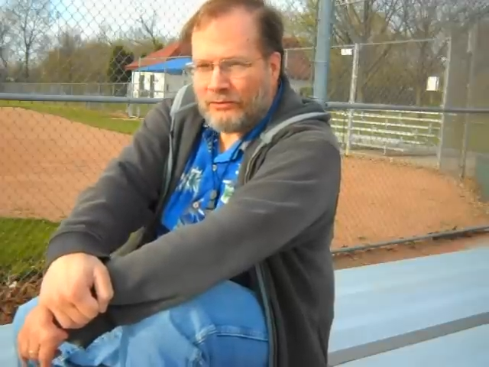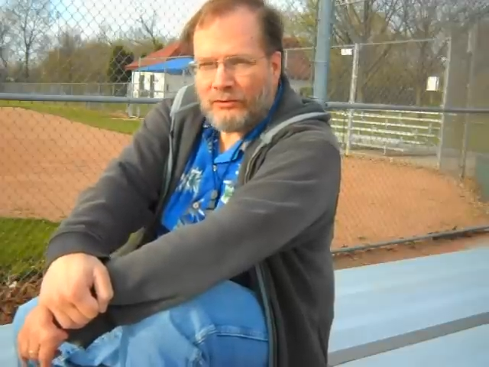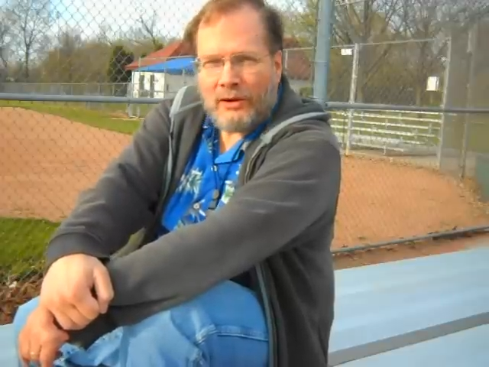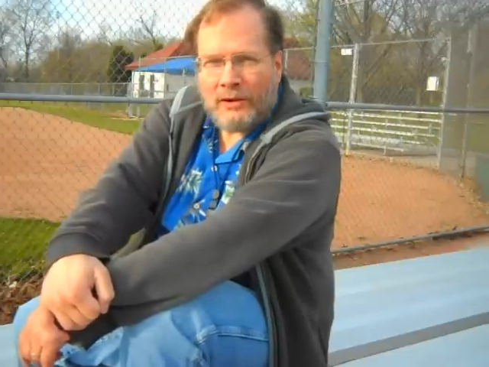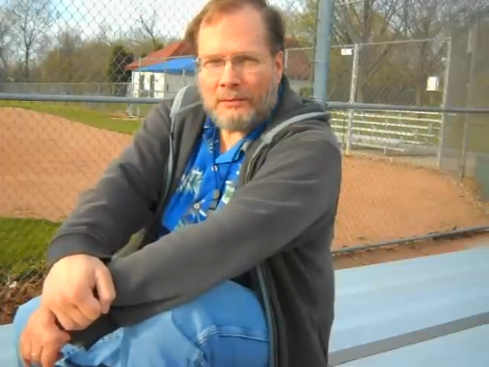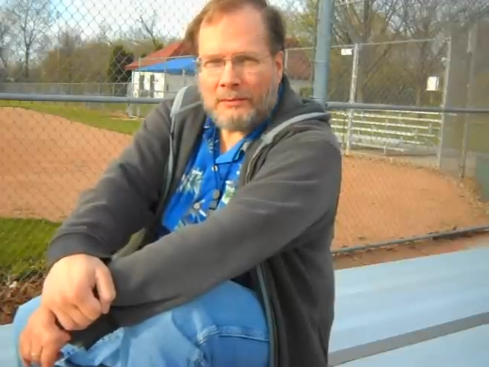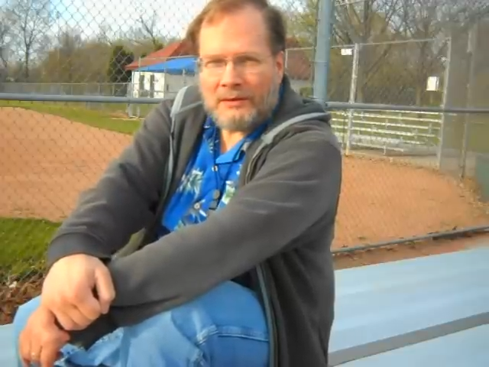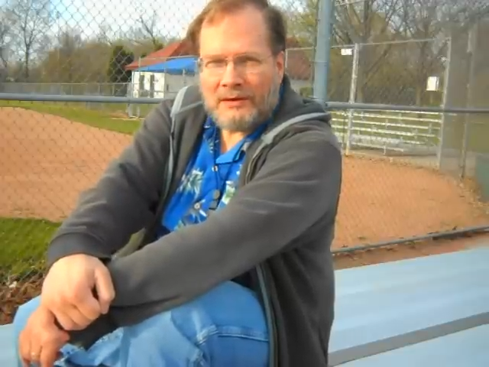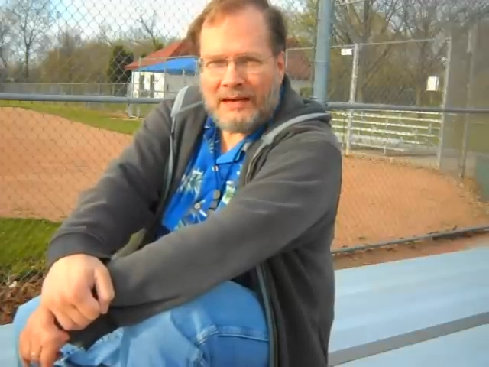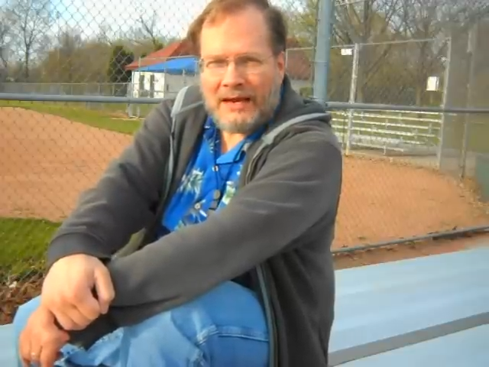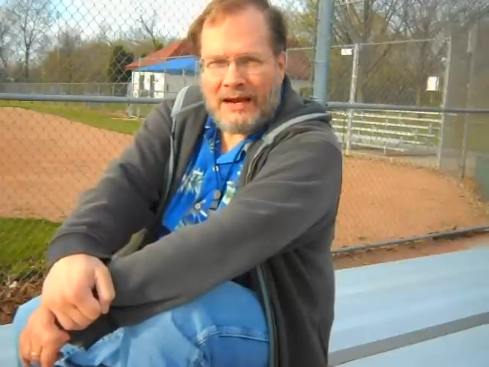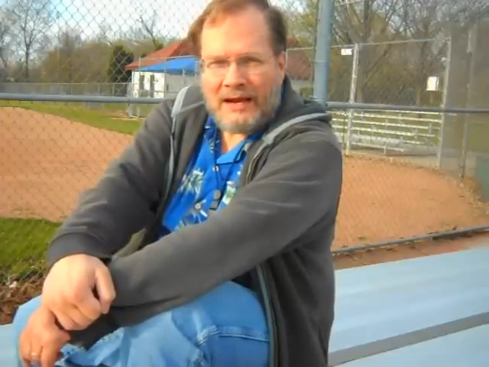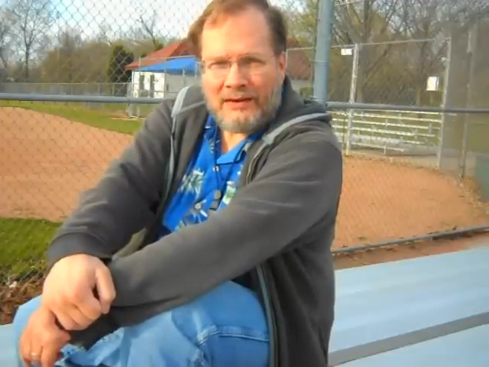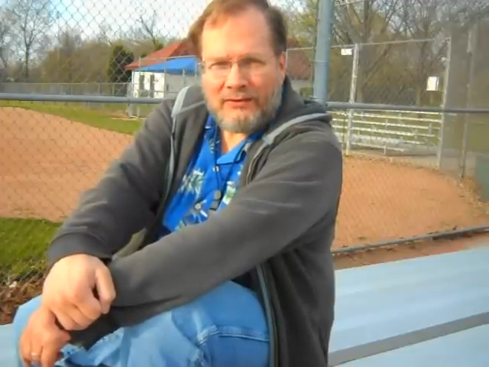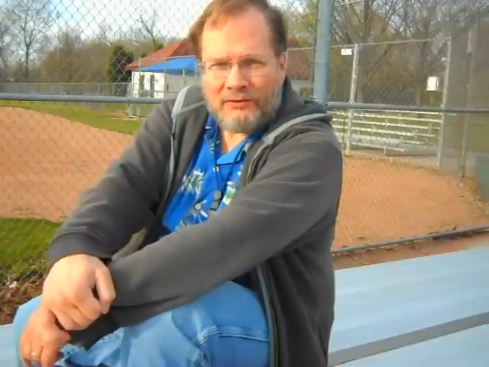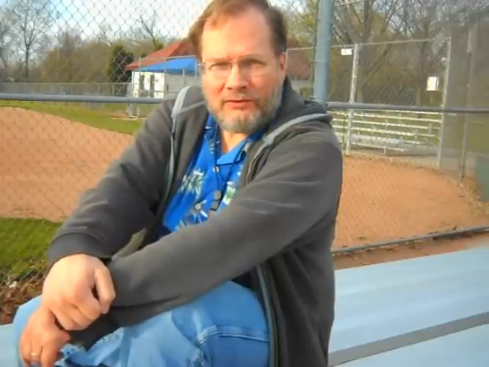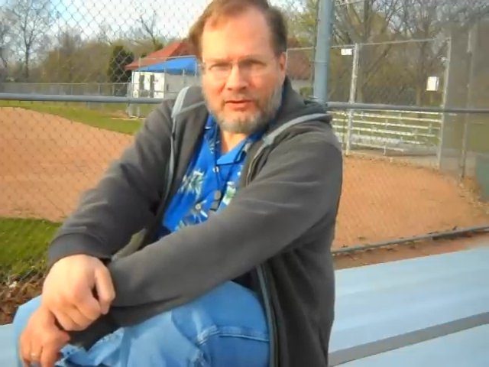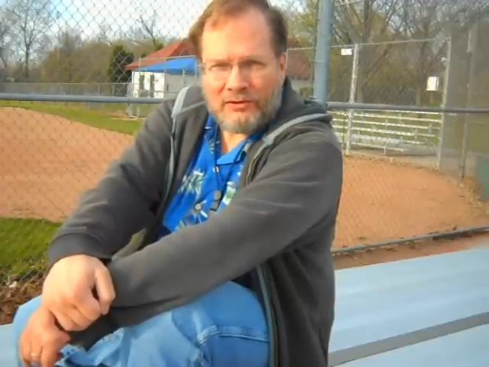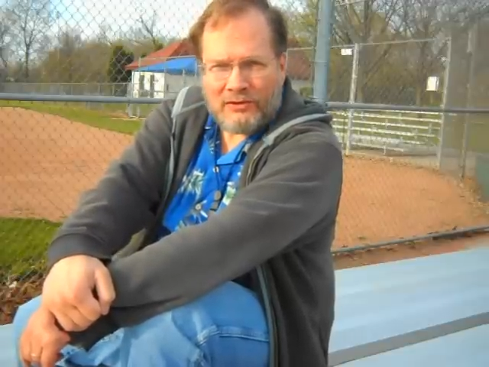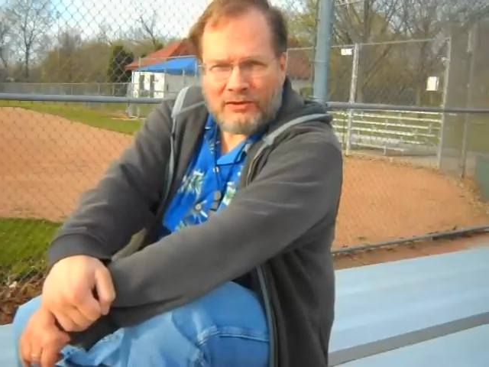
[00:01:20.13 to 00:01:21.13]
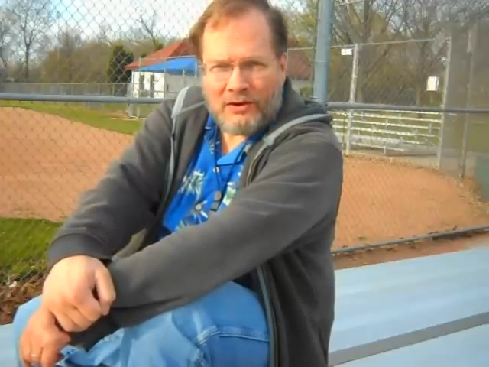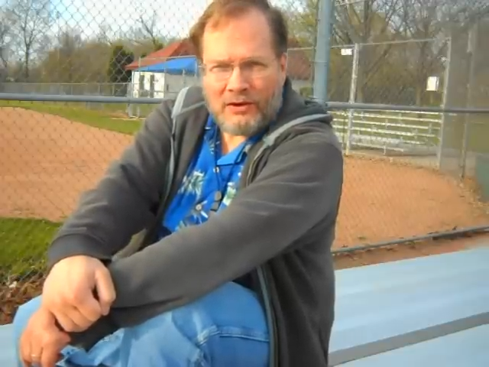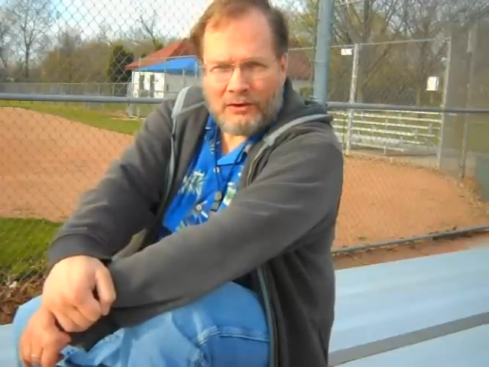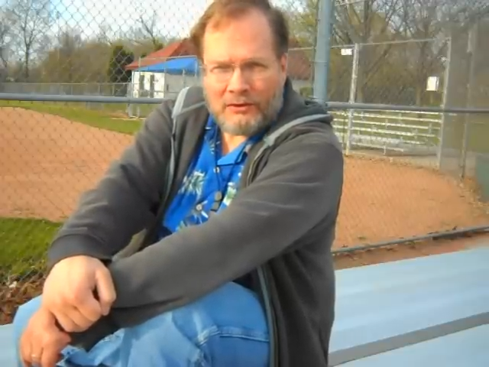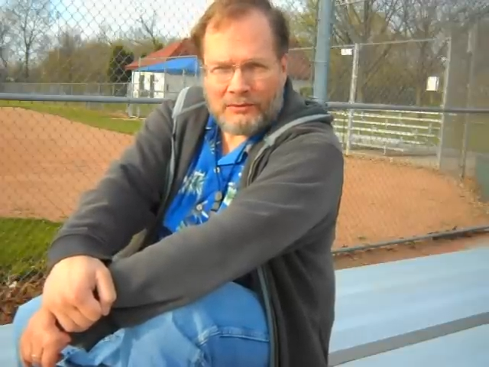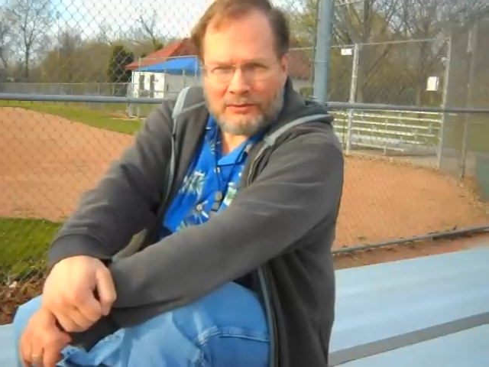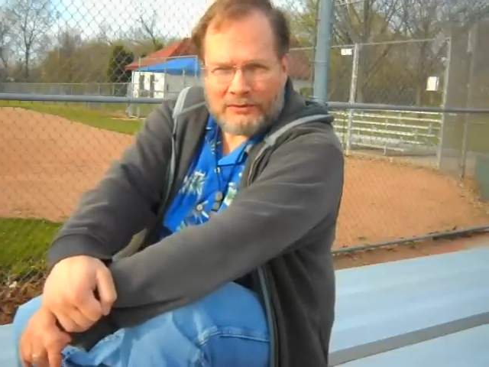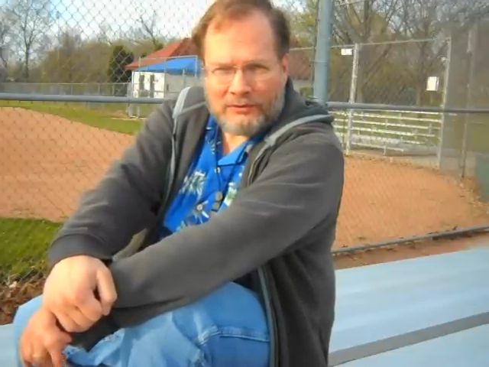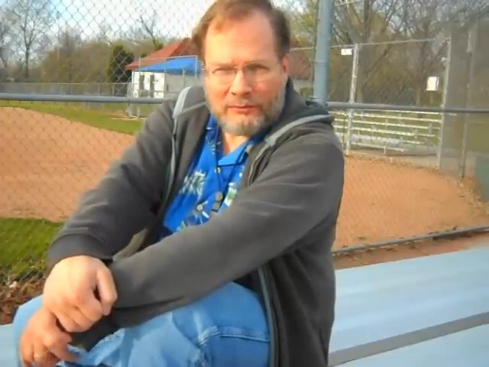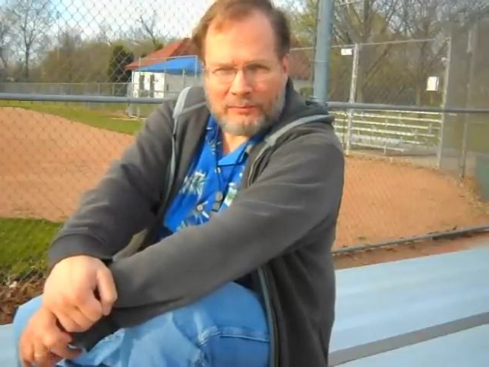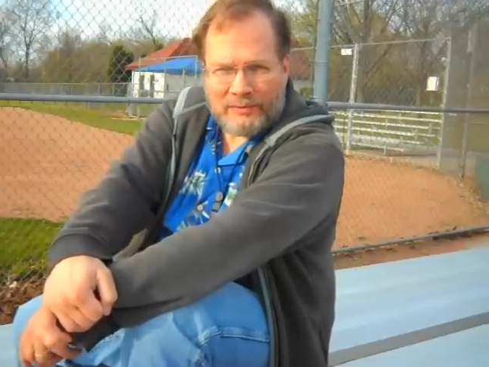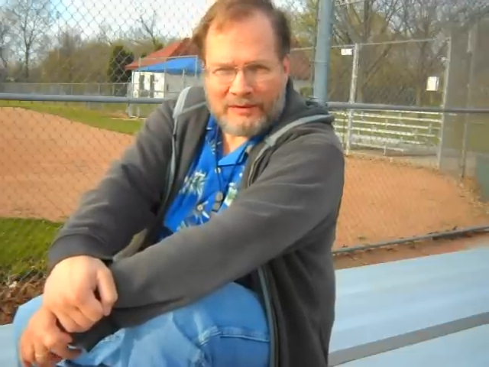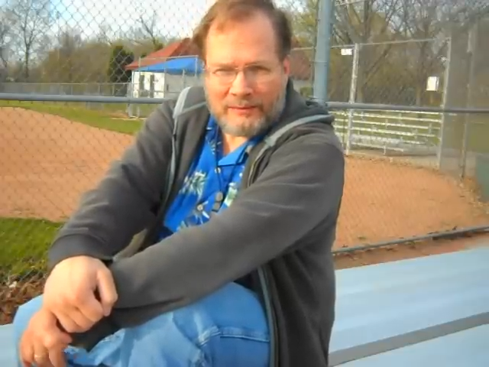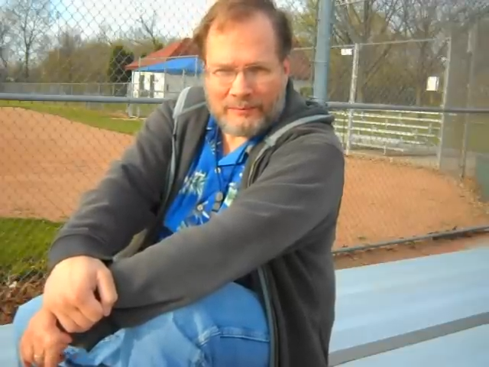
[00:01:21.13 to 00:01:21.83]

So I would ask the Congress